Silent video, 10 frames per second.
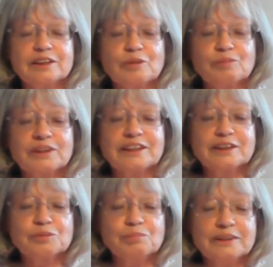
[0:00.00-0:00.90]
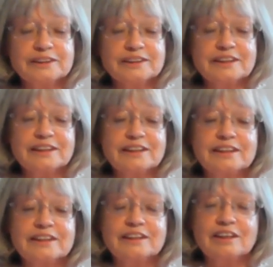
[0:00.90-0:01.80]
Something is missing
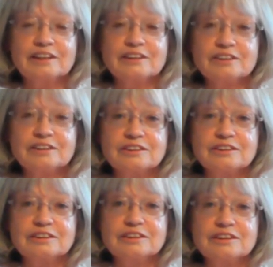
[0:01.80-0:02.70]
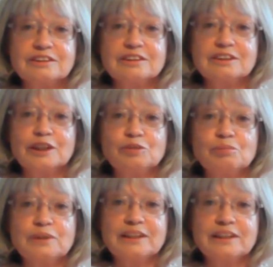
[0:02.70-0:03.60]
in us,
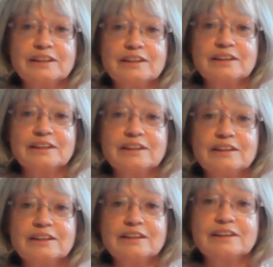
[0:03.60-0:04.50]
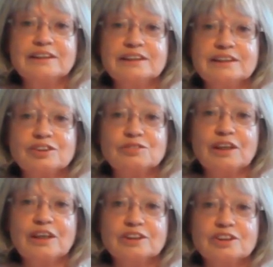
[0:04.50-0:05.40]
in me, in this
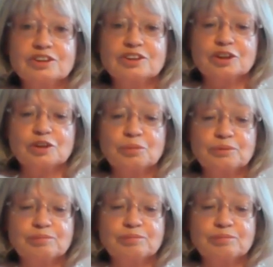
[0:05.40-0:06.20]
relationship.